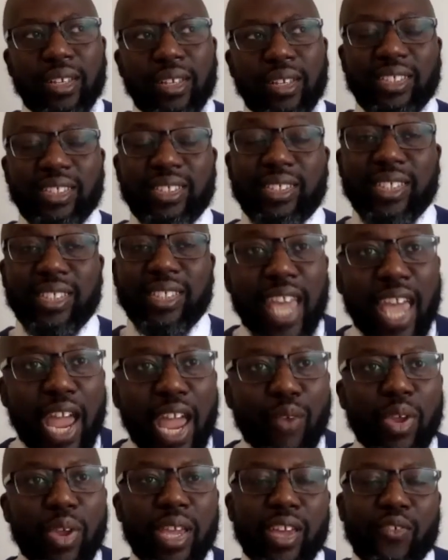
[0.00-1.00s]

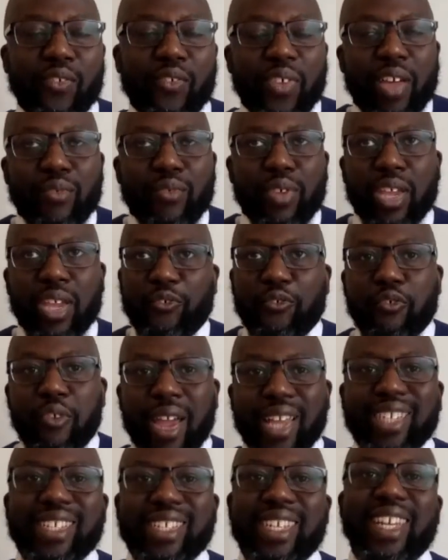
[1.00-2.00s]
scary and very
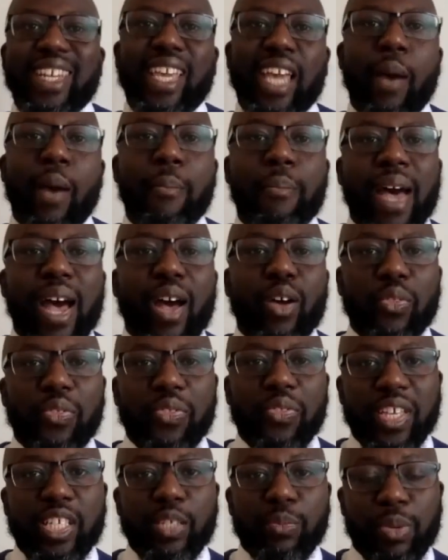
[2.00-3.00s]
frightening about
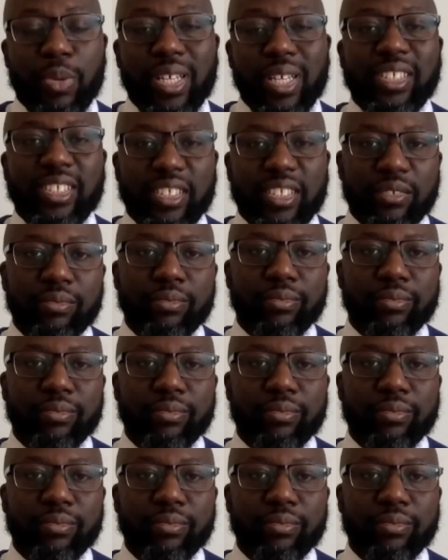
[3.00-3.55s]
this person.